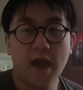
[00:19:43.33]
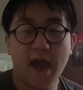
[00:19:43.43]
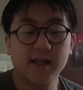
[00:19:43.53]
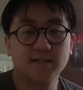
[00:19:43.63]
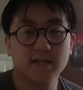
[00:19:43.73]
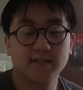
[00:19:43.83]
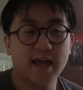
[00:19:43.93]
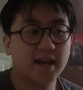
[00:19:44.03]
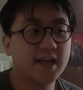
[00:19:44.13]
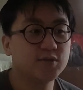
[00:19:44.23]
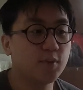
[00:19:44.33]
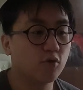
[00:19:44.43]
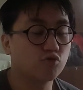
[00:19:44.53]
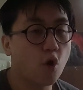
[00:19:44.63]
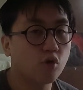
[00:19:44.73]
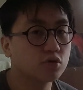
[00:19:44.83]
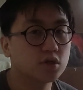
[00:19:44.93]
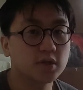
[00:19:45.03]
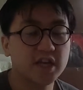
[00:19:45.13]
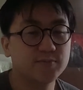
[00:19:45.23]
And since then, he's built
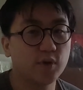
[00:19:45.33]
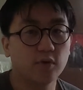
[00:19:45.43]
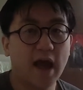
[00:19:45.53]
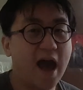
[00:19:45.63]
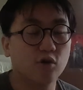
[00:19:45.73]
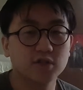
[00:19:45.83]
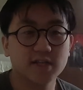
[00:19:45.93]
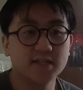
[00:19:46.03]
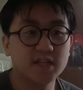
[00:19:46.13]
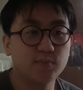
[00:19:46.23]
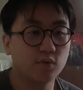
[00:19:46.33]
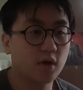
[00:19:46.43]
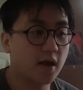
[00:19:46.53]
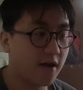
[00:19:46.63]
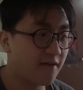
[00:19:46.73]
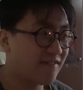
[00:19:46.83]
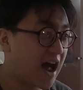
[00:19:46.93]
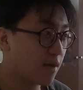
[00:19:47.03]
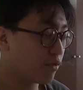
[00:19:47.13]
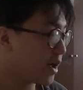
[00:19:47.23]
roads, he's built houses, he's built
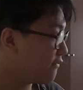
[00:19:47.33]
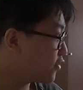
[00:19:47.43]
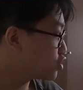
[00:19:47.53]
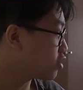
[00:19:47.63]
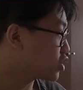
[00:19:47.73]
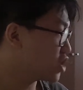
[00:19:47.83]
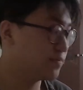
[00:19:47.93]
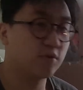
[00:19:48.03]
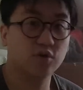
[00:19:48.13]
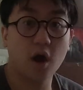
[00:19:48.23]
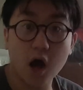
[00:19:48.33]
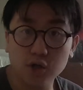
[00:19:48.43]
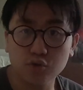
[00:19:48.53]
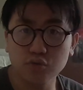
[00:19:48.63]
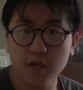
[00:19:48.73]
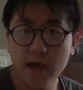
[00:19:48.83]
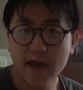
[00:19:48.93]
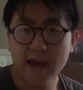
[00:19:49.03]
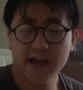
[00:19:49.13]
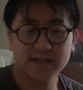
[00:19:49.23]
valuable infrastructure, He built castles,
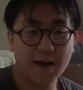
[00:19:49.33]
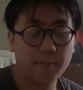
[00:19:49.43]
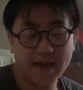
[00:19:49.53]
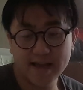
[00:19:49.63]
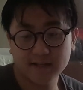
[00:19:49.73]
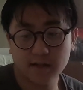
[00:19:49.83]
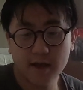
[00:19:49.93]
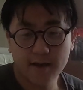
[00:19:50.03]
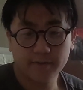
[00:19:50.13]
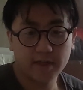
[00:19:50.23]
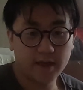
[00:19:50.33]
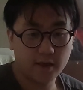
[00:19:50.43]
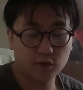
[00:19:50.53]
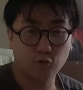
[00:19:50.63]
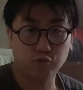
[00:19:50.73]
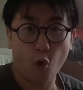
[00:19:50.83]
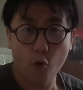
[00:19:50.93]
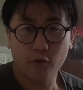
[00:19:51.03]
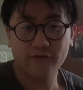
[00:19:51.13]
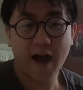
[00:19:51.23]
he's appeased the, the
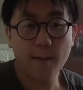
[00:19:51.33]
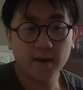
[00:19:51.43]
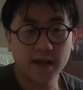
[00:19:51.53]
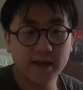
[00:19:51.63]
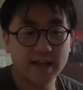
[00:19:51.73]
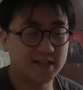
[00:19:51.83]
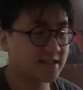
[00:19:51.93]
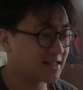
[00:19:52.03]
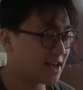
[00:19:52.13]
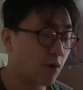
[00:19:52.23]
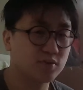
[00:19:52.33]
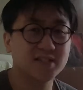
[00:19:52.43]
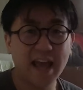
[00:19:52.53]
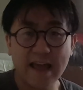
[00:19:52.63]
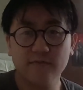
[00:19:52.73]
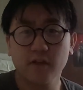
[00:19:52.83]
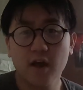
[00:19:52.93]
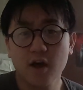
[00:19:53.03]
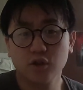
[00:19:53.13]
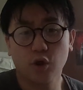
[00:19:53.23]
royal family, he's helped save
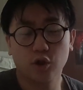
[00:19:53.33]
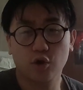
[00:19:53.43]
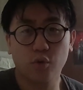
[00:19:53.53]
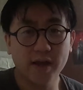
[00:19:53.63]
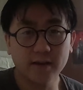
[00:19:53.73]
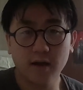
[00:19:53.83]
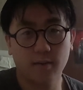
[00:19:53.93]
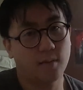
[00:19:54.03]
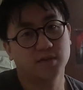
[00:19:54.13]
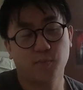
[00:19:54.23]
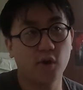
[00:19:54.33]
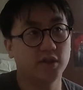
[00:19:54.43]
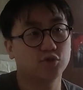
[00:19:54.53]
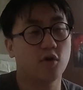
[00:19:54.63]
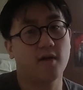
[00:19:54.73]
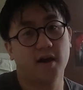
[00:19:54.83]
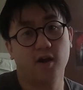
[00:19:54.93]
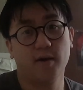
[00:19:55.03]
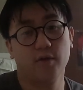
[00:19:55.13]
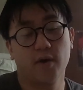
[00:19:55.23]
the, the queen. I'm, I'm, spoiling the story right
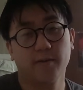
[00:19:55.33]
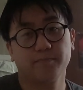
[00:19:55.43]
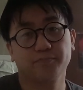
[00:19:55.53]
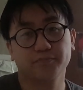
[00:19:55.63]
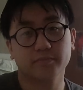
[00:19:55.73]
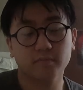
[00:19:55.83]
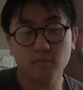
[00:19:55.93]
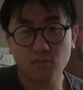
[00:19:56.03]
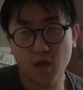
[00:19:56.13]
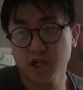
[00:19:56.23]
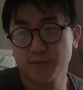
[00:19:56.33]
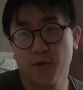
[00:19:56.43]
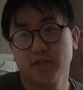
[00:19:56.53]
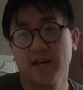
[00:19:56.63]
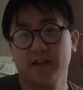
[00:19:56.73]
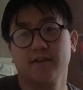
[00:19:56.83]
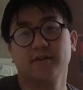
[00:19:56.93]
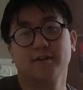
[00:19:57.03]
now, by the way. Spoilers ahead.